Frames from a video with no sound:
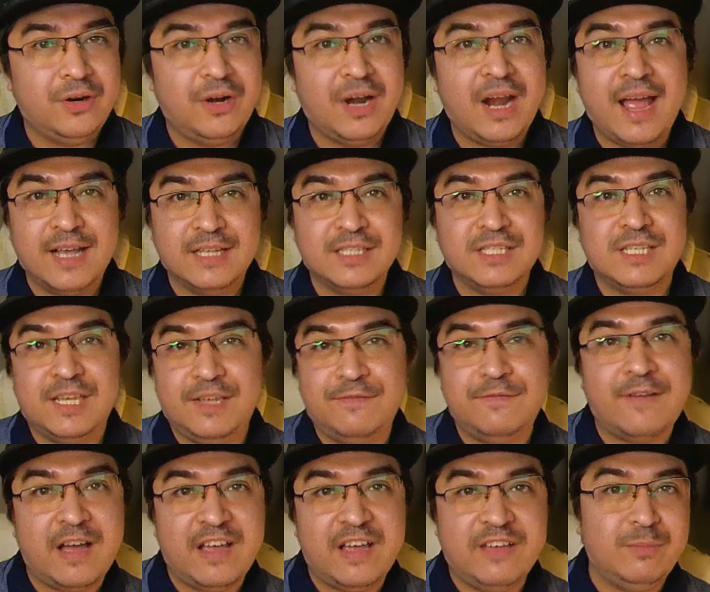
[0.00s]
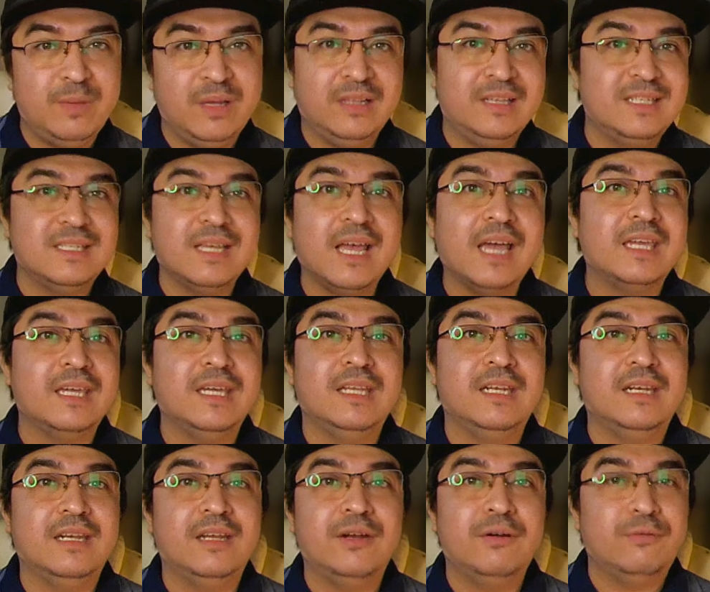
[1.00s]
has a 5
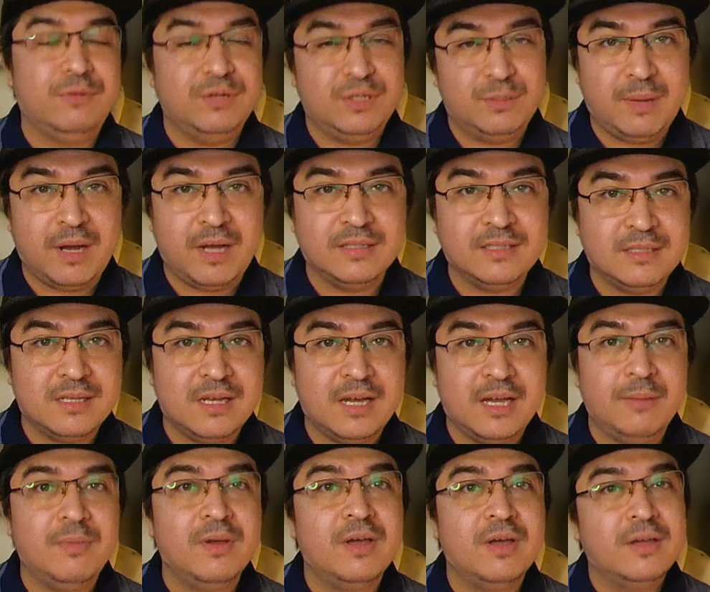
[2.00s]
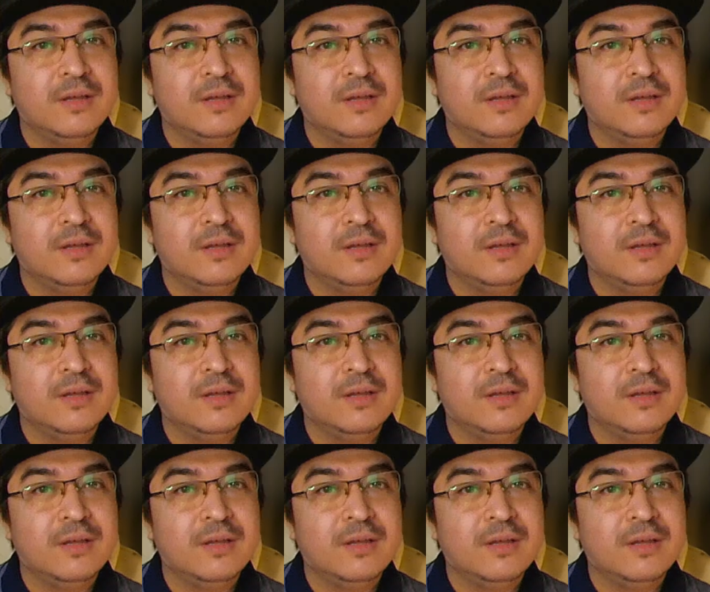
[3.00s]
millisecond response time,